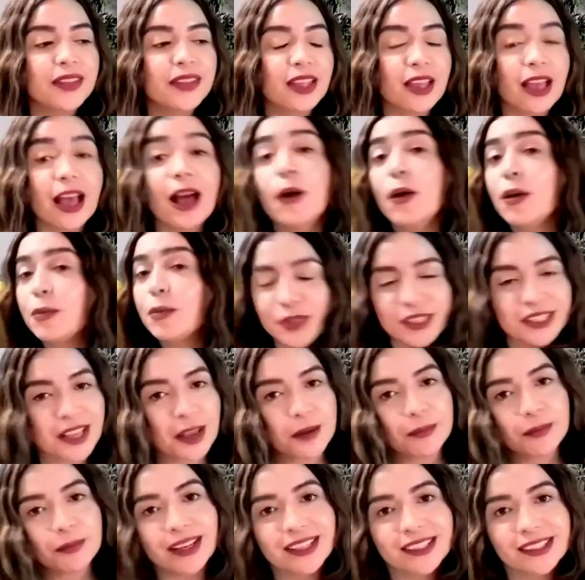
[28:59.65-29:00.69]
how I present
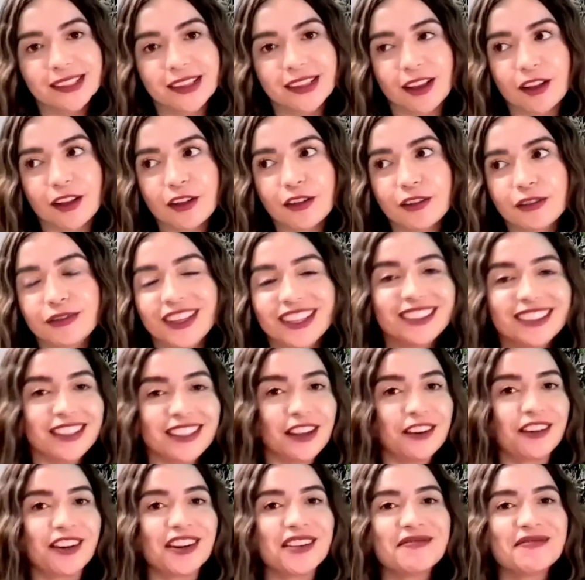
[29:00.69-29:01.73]
myself,
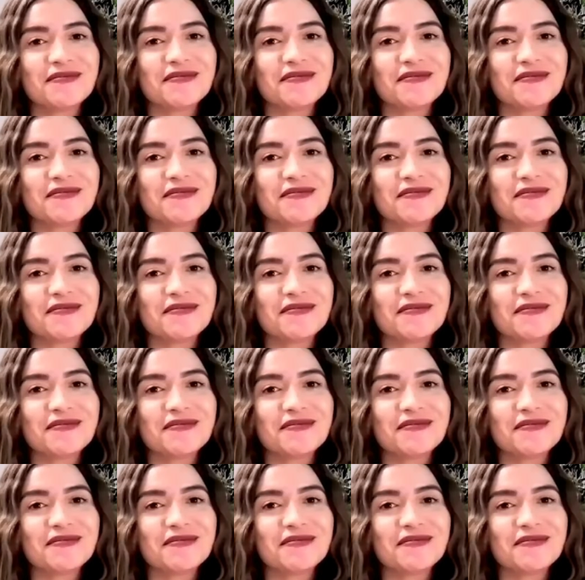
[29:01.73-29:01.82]
etc.